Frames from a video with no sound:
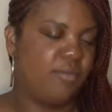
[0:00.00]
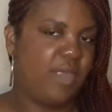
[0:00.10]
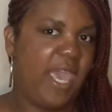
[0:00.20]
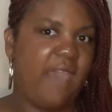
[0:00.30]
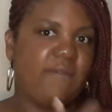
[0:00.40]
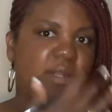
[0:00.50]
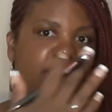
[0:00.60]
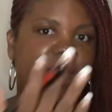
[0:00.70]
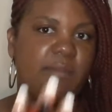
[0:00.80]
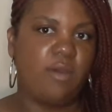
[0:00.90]
having a
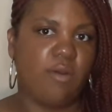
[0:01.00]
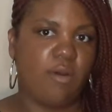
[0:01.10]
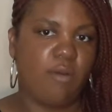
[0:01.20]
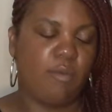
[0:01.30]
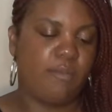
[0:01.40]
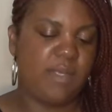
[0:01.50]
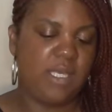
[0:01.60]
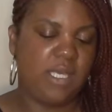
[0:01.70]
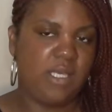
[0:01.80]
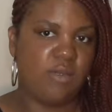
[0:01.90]
baby girl will
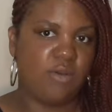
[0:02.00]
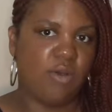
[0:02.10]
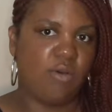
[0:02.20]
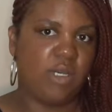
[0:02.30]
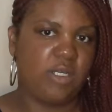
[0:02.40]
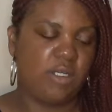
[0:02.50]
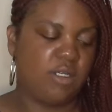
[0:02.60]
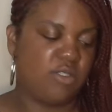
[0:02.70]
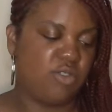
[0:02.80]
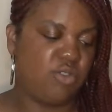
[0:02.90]
be,
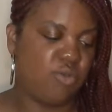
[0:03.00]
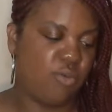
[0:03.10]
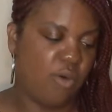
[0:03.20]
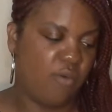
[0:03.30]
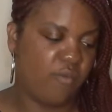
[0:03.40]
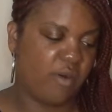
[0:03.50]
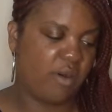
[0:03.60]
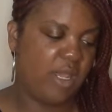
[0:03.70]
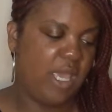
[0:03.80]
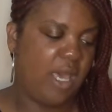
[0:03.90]
a do-over.
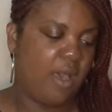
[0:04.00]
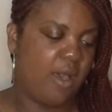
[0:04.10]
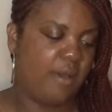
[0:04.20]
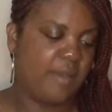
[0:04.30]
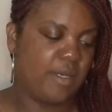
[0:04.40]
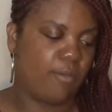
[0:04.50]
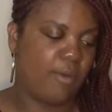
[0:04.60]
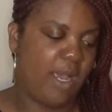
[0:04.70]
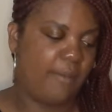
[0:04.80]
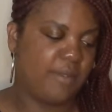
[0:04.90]
And then
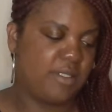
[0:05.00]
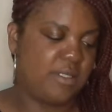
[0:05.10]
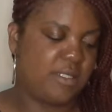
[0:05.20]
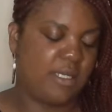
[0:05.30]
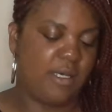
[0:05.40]
Robin's,